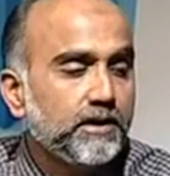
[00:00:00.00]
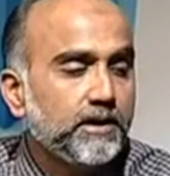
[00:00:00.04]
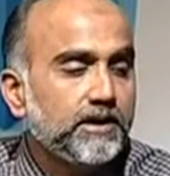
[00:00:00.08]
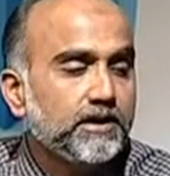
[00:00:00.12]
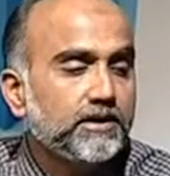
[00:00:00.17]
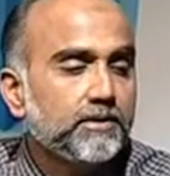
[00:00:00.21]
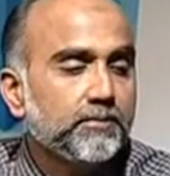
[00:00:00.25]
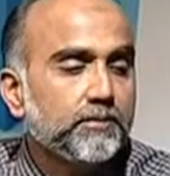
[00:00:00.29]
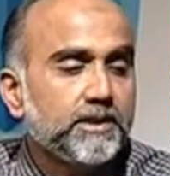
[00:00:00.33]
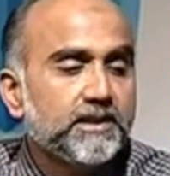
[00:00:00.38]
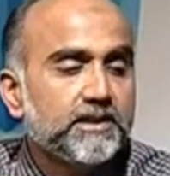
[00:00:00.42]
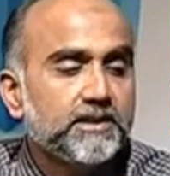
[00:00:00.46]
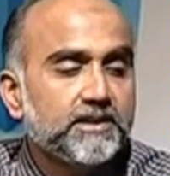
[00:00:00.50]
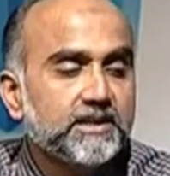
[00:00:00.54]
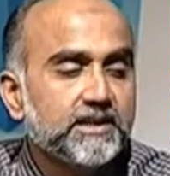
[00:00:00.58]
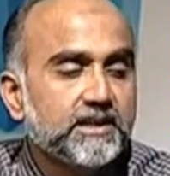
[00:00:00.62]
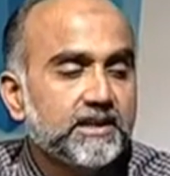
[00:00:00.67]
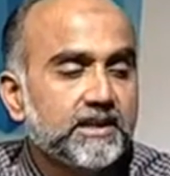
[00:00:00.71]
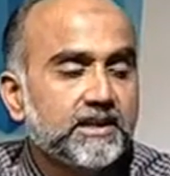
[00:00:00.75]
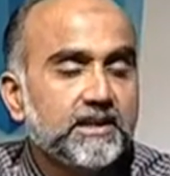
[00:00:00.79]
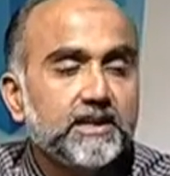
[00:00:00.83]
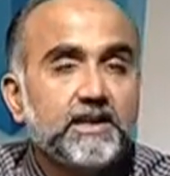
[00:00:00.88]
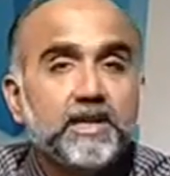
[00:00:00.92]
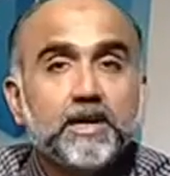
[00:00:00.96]
is
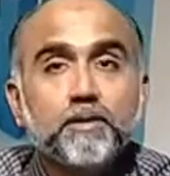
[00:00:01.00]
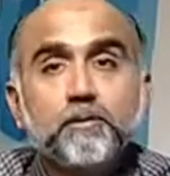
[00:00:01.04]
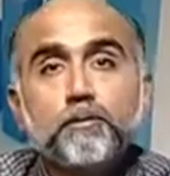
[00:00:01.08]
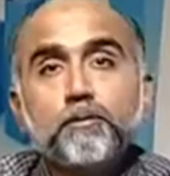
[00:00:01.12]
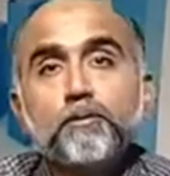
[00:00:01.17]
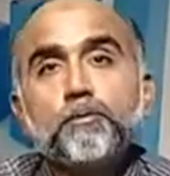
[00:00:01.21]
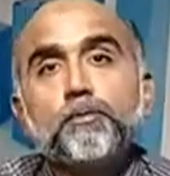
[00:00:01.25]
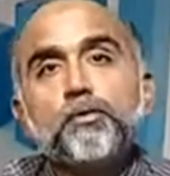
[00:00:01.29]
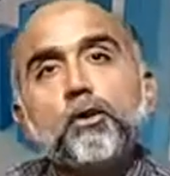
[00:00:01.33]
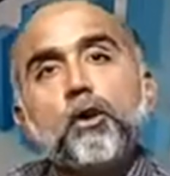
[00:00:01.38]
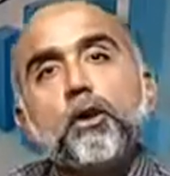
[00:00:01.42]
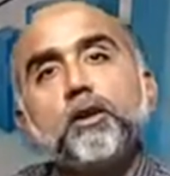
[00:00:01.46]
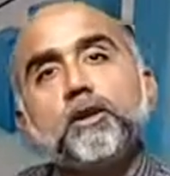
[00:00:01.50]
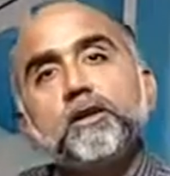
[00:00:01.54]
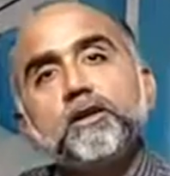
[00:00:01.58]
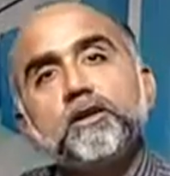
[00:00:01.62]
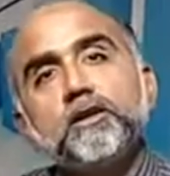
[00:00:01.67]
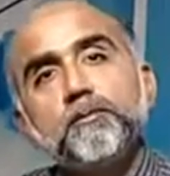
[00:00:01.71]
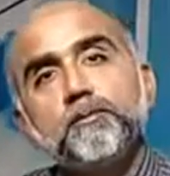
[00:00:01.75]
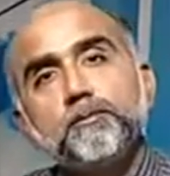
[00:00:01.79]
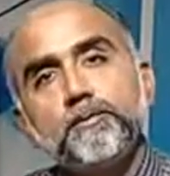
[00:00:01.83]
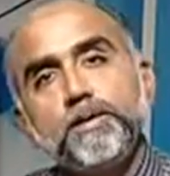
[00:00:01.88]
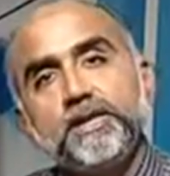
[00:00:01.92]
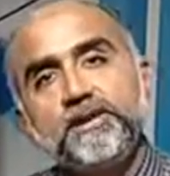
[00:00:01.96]
basically a broader
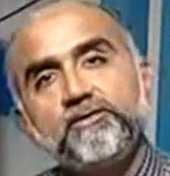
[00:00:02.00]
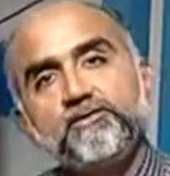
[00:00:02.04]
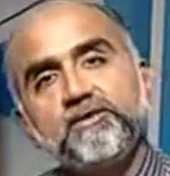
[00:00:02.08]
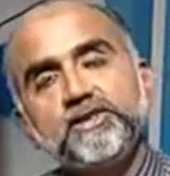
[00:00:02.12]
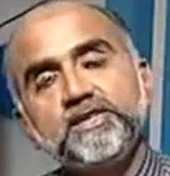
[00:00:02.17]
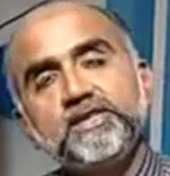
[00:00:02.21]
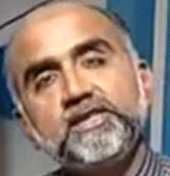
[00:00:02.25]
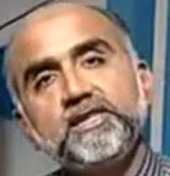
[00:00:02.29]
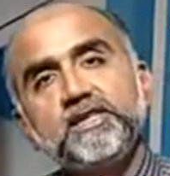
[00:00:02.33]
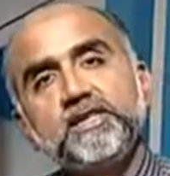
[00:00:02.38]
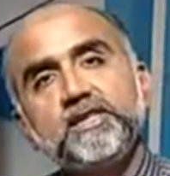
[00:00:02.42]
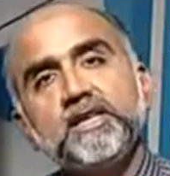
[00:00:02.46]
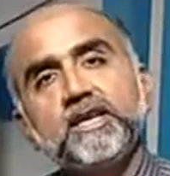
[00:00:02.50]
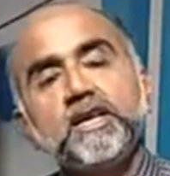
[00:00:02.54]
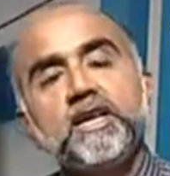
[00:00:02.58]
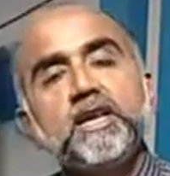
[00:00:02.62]
matrices.